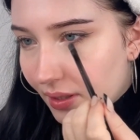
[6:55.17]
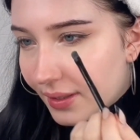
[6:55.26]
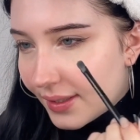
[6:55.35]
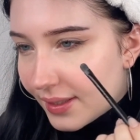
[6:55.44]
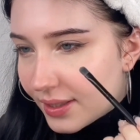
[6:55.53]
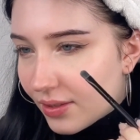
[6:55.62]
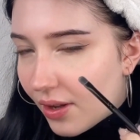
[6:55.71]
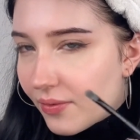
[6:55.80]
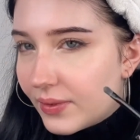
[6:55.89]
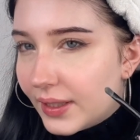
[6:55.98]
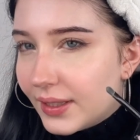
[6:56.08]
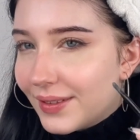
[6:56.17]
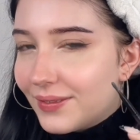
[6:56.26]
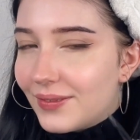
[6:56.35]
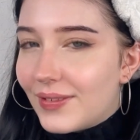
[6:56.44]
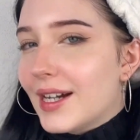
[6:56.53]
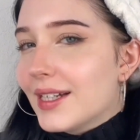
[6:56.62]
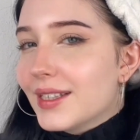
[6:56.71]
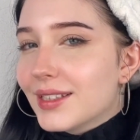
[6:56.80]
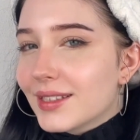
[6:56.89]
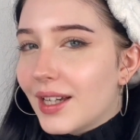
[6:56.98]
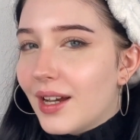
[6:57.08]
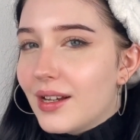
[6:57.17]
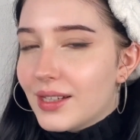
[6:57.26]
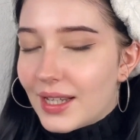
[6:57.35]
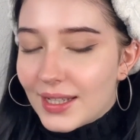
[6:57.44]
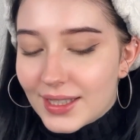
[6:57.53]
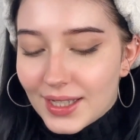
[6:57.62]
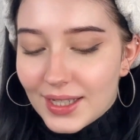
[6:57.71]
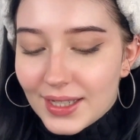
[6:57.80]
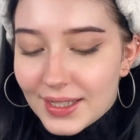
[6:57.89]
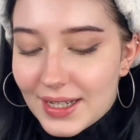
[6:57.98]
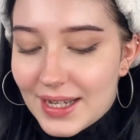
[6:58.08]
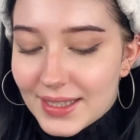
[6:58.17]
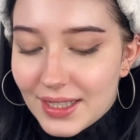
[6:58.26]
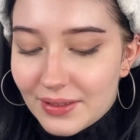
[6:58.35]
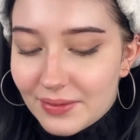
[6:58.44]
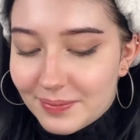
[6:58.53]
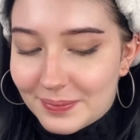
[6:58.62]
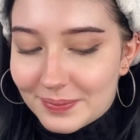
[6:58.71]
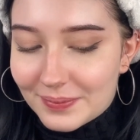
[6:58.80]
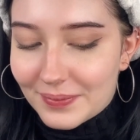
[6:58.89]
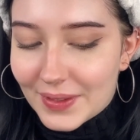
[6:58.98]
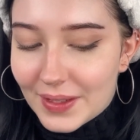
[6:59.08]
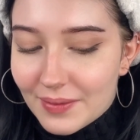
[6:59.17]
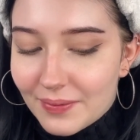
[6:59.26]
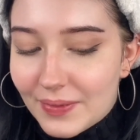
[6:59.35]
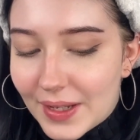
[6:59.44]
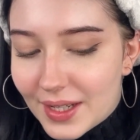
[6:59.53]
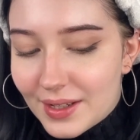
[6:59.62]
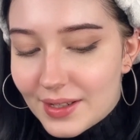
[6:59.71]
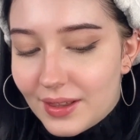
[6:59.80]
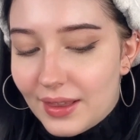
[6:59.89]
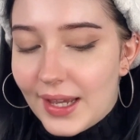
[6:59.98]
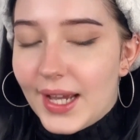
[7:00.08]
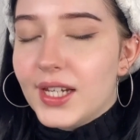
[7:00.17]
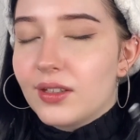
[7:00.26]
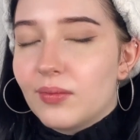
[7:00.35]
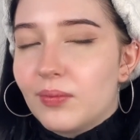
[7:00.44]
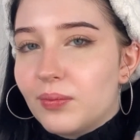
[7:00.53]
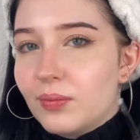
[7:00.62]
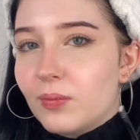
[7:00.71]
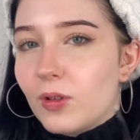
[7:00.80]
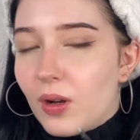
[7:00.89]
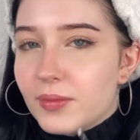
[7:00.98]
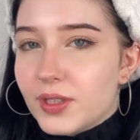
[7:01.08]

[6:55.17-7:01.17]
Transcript: is not really white. Like, it has like, when light comes